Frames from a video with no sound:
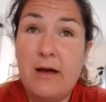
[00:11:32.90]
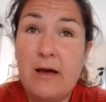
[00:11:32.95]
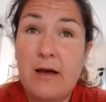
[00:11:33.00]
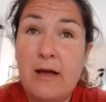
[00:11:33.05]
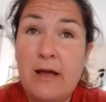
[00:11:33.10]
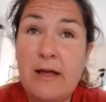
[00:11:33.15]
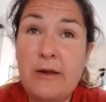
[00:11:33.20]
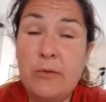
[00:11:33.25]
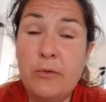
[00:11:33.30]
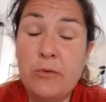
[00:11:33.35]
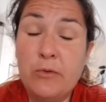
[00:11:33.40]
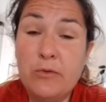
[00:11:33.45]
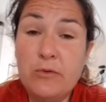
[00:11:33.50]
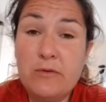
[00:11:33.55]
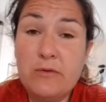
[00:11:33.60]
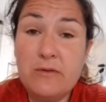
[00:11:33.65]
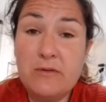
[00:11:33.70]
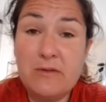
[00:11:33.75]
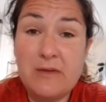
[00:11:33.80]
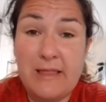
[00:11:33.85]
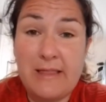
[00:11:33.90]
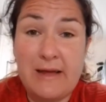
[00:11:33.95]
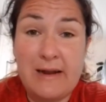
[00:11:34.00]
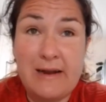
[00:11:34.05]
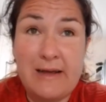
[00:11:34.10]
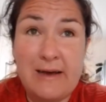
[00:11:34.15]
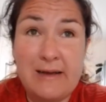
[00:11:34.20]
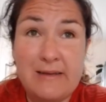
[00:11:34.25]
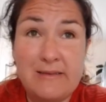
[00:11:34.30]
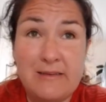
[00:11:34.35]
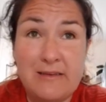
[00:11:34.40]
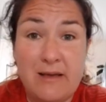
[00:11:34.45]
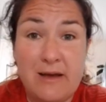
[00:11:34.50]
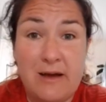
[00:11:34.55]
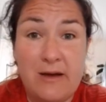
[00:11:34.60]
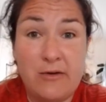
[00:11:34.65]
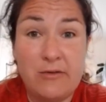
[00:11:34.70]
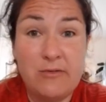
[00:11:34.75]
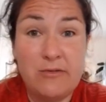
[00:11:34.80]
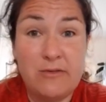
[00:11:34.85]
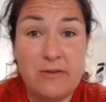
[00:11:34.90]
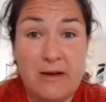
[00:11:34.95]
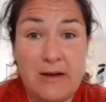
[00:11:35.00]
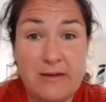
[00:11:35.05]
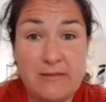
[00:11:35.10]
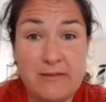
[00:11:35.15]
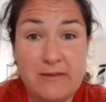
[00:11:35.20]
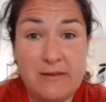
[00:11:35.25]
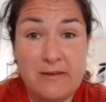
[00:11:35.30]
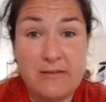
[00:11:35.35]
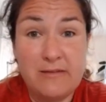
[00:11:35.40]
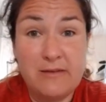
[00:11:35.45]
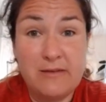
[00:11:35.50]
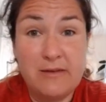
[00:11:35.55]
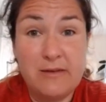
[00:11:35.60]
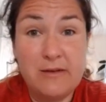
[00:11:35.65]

In order to get that lactic acid,